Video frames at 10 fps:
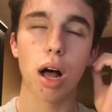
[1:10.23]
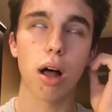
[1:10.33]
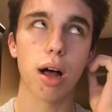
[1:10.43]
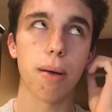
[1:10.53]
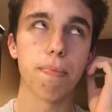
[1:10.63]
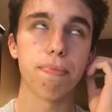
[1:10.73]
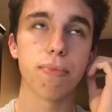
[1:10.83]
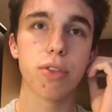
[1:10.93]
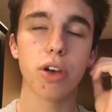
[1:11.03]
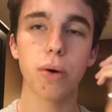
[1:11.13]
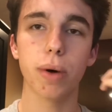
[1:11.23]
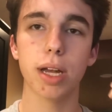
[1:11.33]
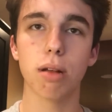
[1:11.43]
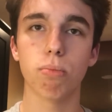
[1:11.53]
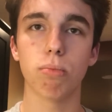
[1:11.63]
Um, though
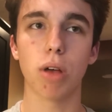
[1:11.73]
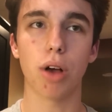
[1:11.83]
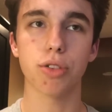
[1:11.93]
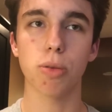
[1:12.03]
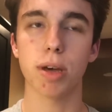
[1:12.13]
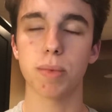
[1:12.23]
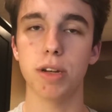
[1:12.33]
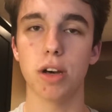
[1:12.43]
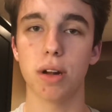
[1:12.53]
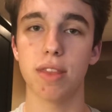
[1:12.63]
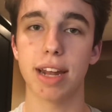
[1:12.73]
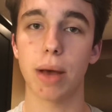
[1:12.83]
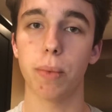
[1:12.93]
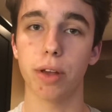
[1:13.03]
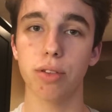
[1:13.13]
it also must be noted that I
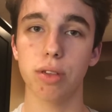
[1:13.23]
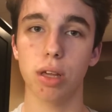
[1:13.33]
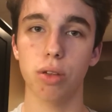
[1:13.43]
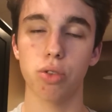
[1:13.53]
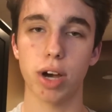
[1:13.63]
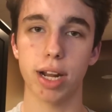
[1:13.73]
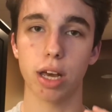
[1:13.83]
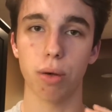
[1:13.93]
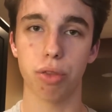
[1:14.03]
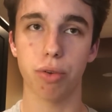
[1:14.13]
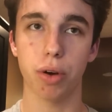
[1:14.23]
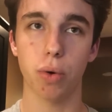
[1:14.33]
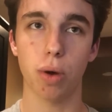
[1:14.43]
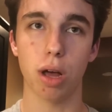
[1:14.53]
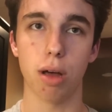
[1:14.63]
will still try to go
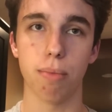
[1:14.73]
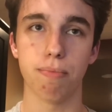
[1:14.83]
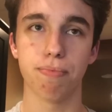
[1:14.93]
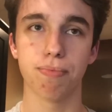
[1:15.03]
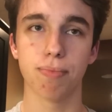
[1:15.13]
through um,